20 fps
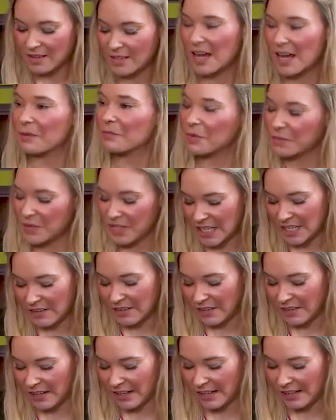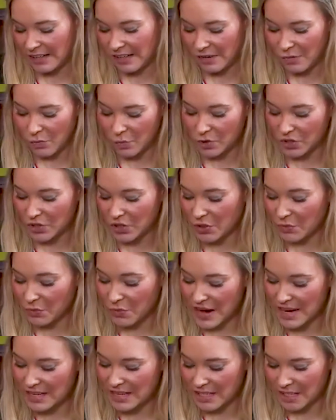Techmums TV wants to
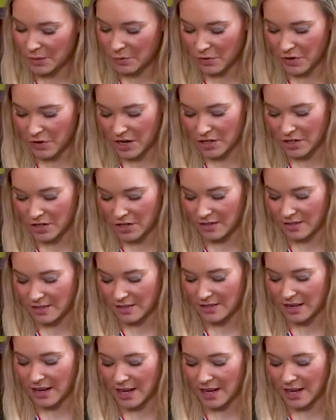raise aspirations